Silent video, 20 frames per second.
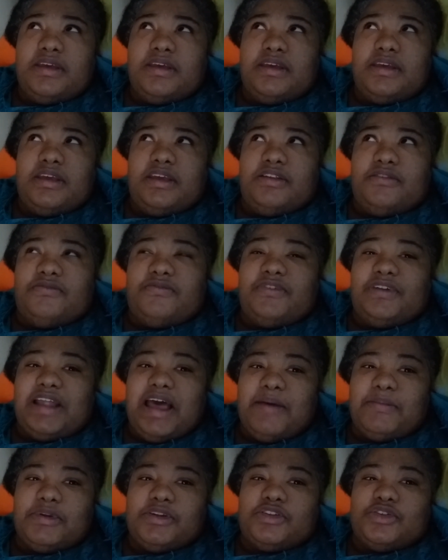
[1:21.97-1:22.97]

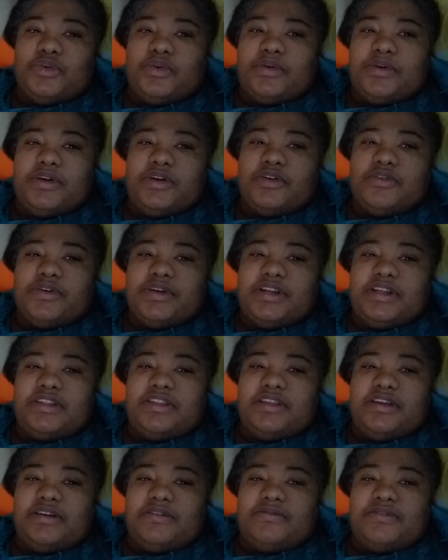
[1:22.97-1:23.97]
inflammatory or
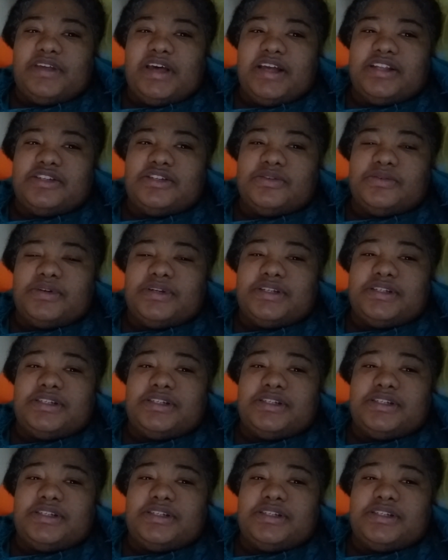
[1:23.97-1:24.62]
anything of that sort.